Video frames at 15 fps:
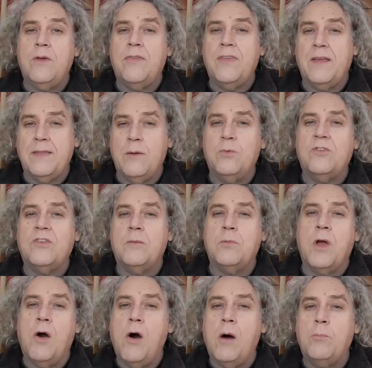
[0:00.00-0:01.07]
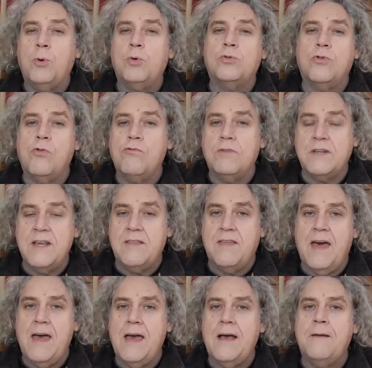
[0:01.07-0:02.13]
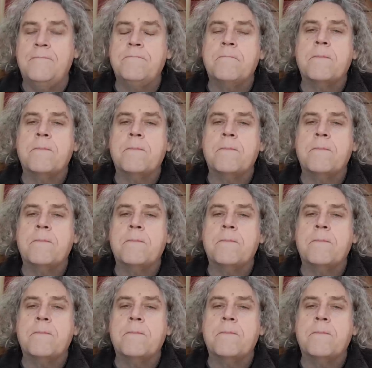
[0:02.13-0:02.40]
I think there was some cardboard already there.